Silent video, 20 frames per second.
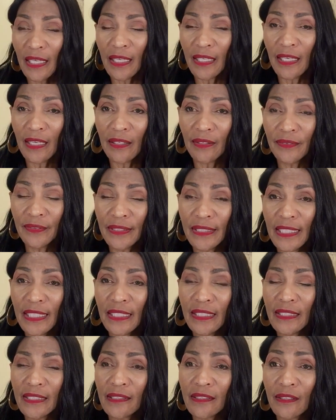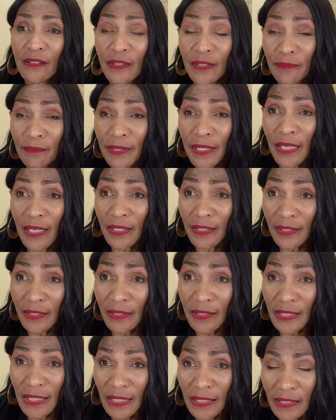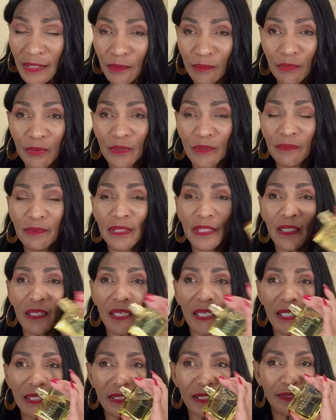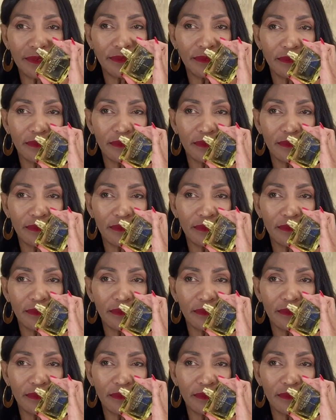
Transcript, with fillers: And I don't think it's going to be undetectable because